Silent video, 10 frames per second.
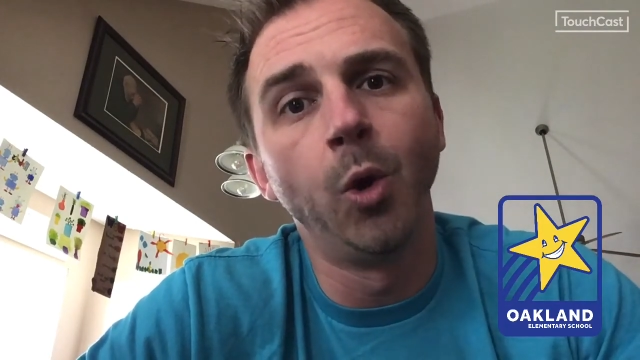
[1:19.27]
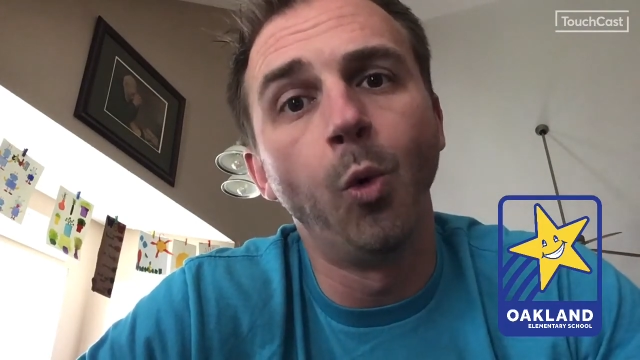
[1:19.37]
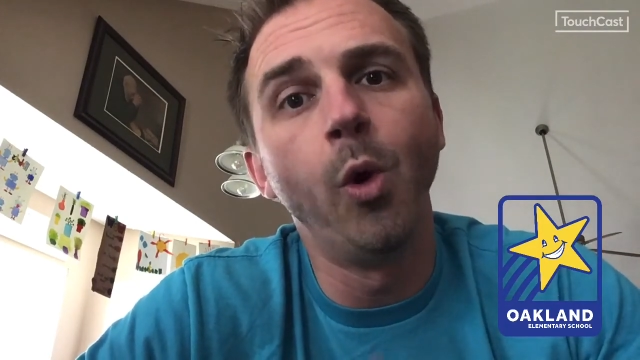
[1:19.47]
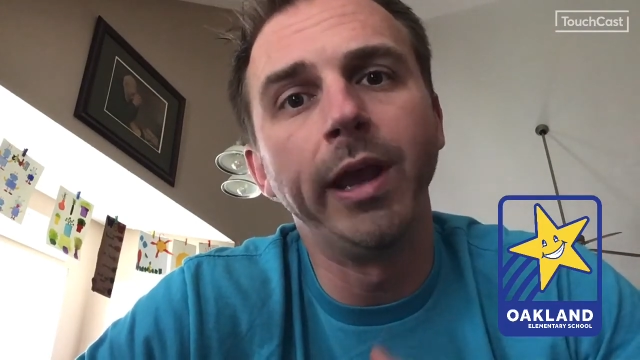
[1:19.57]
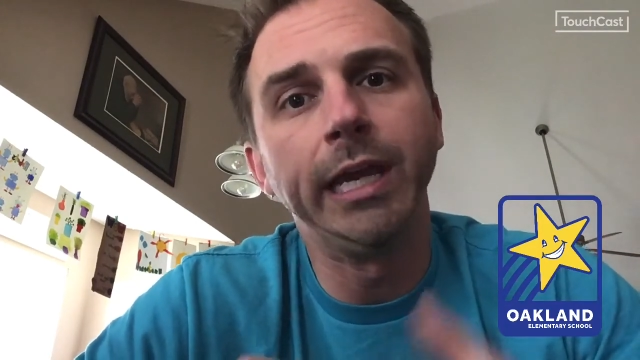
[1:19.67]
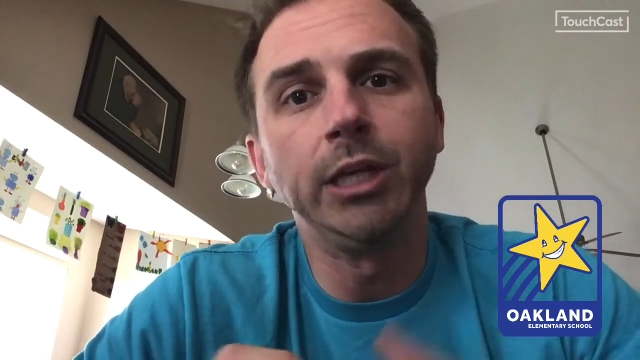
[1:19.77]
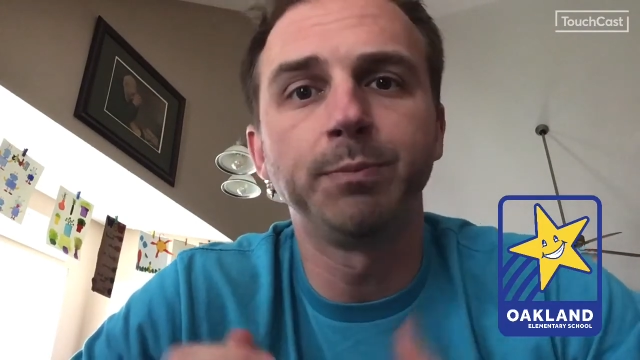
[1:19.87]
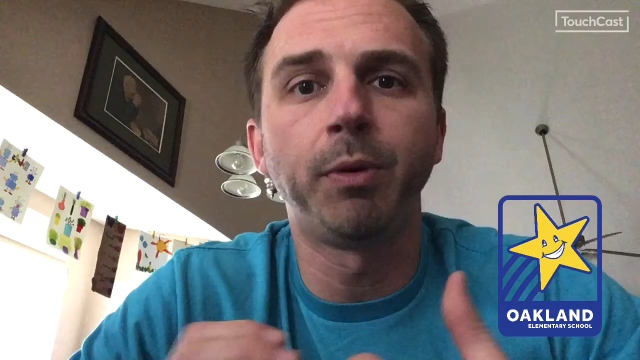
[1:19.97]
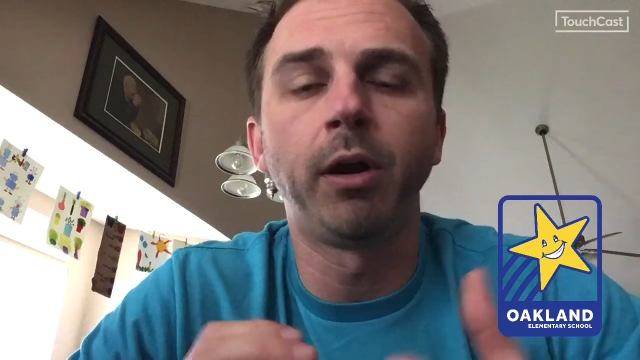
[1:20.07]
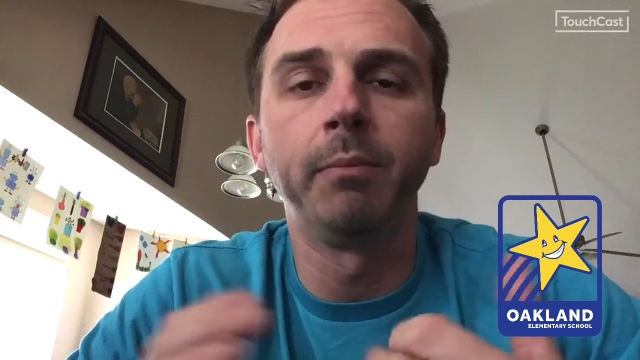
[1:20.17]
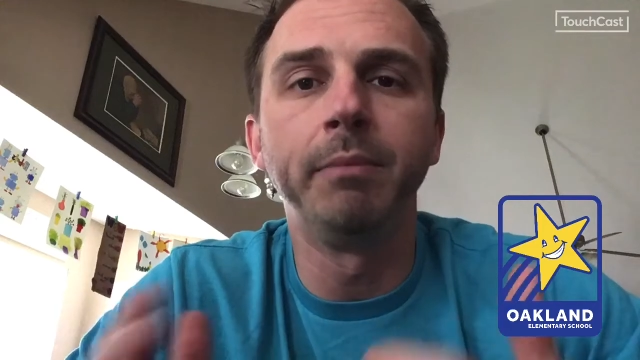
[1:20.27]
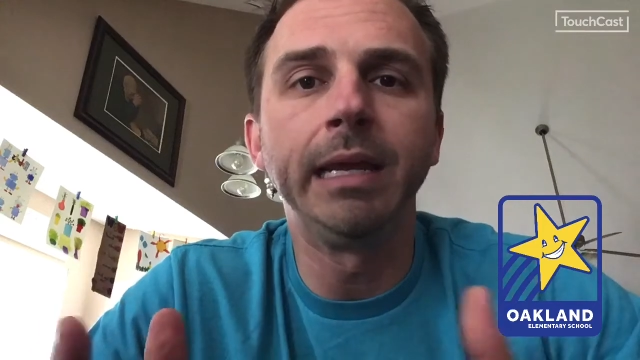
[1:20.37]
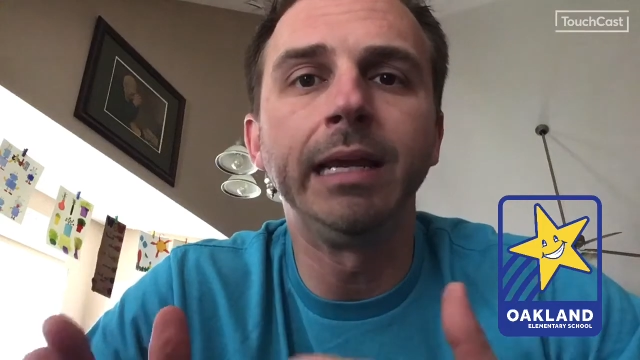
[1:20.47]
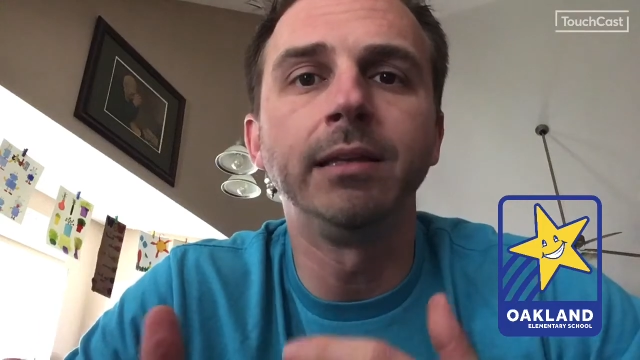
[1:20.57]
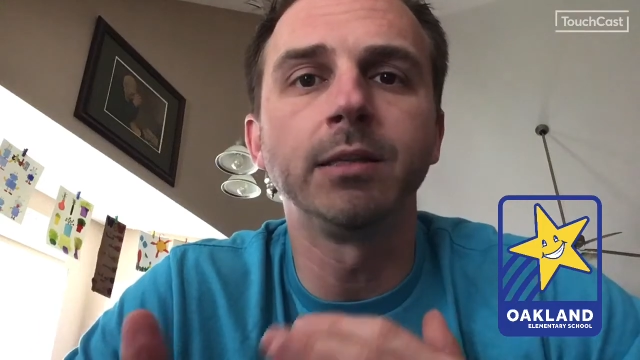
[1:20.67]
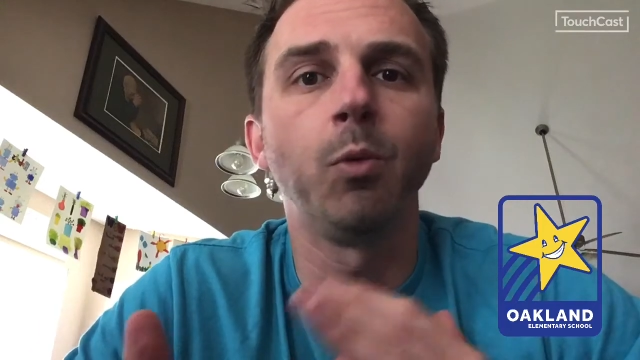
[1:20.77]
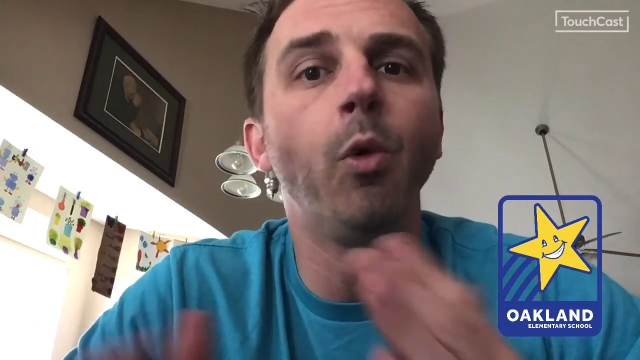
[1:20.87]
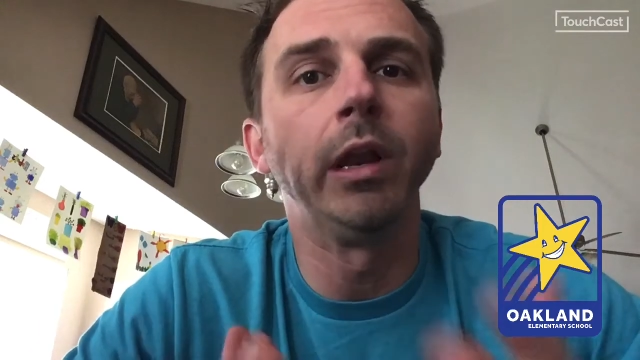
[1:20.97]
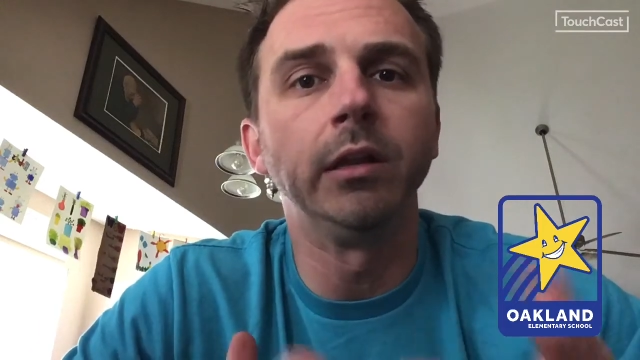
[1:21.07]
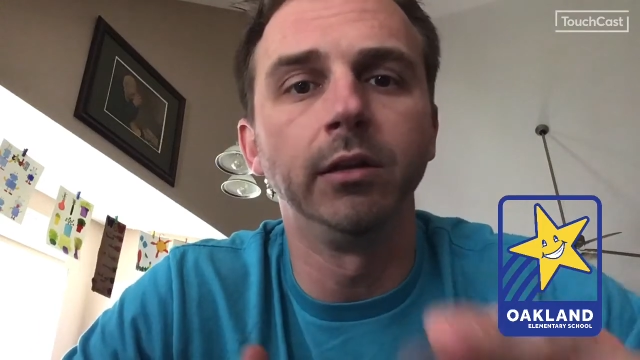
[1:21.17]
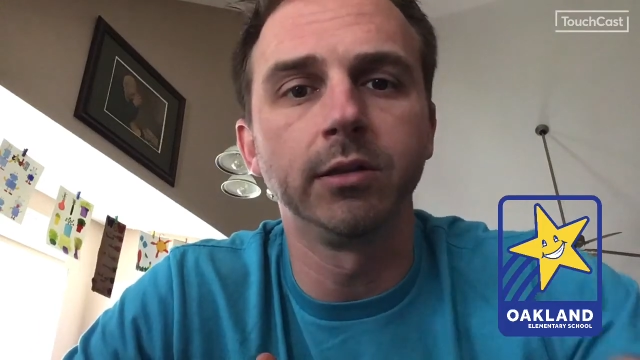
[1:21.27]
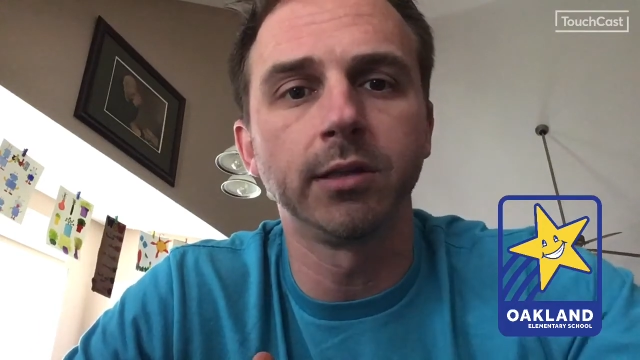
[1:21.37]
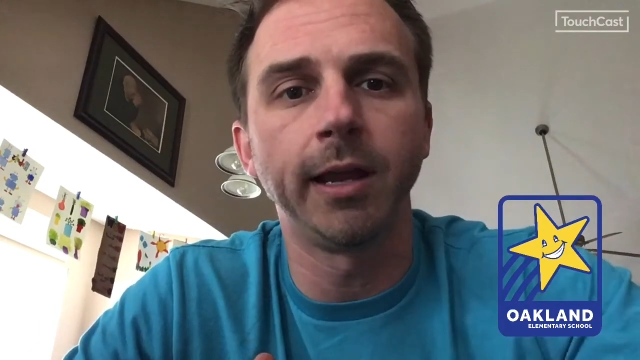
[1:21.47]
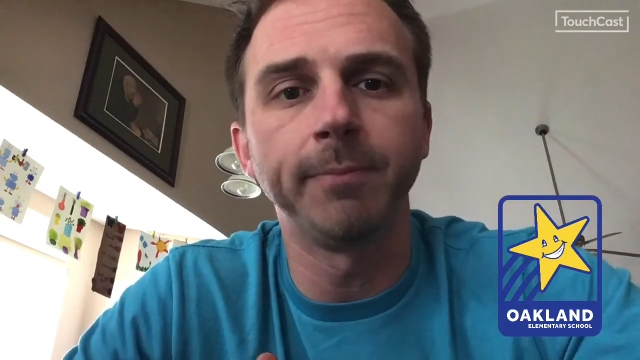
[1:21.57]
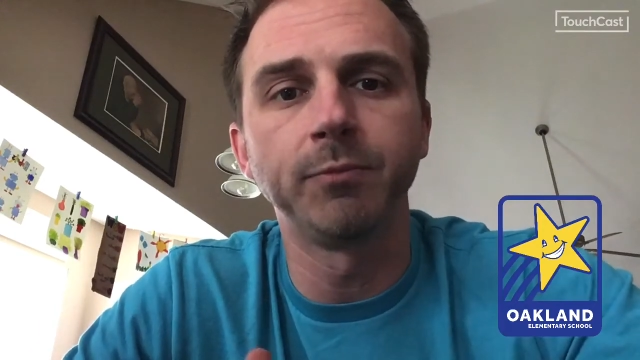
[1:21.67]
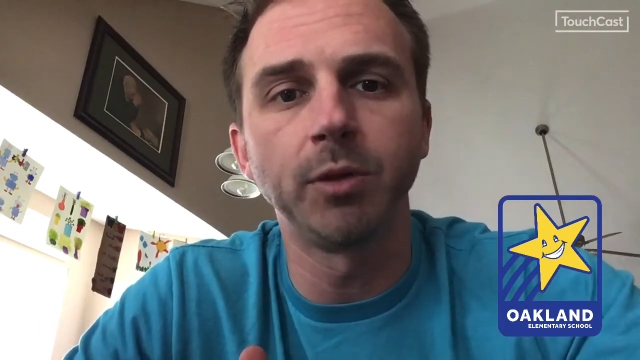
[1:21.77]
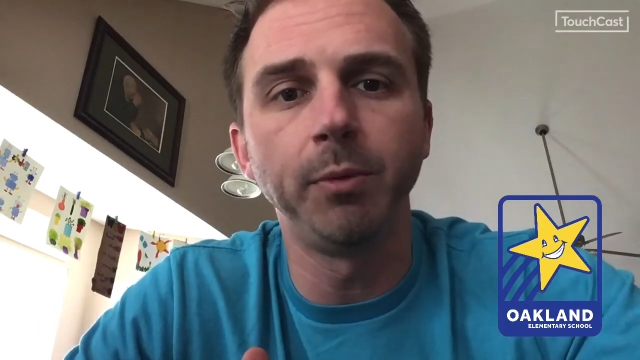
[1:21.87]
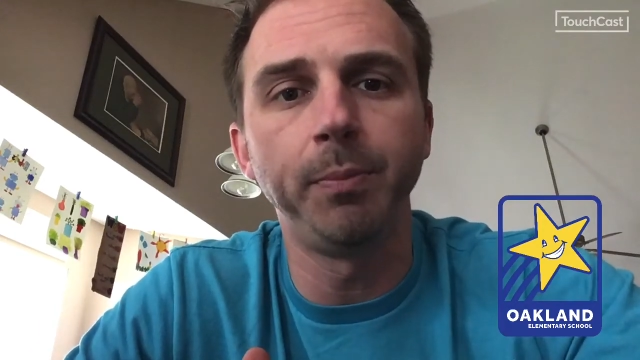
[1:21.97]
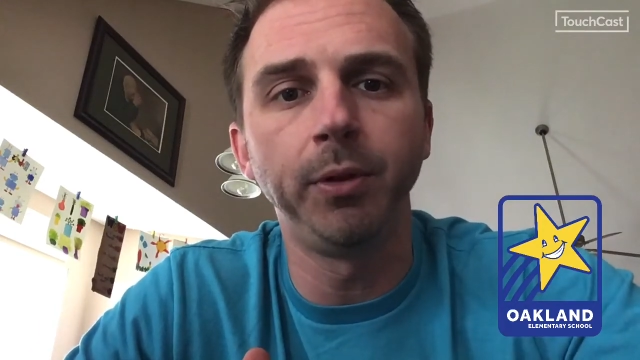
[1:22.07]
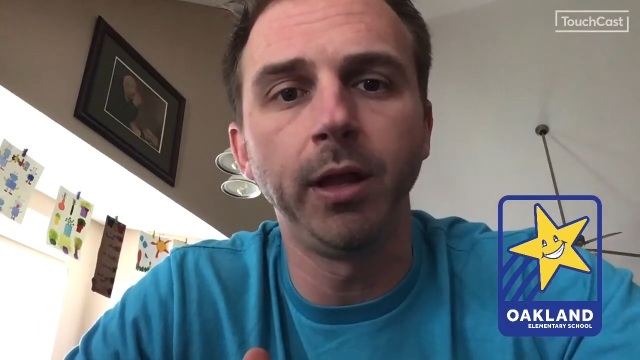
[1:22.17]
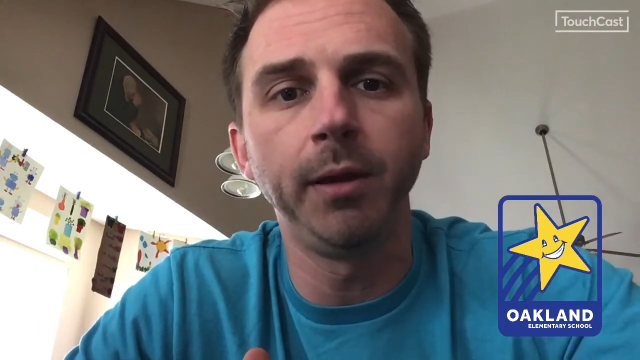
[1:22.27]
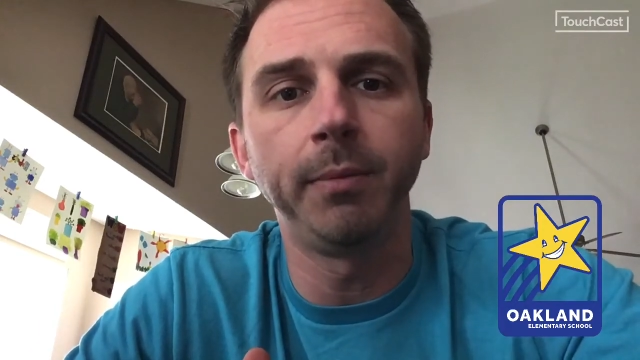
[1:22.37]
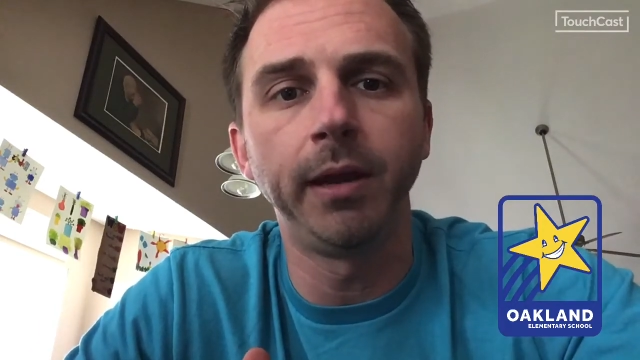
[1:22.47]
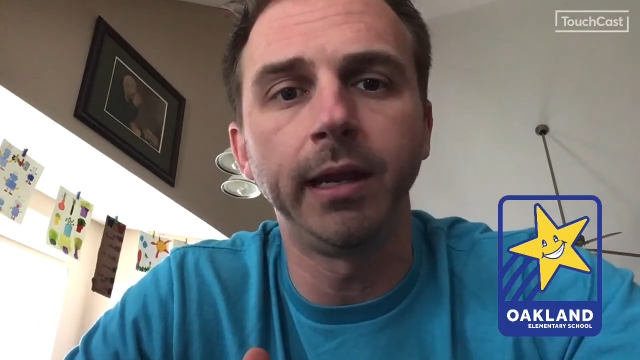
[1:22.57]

what each part means and what it looks like. So I'm going to pull up a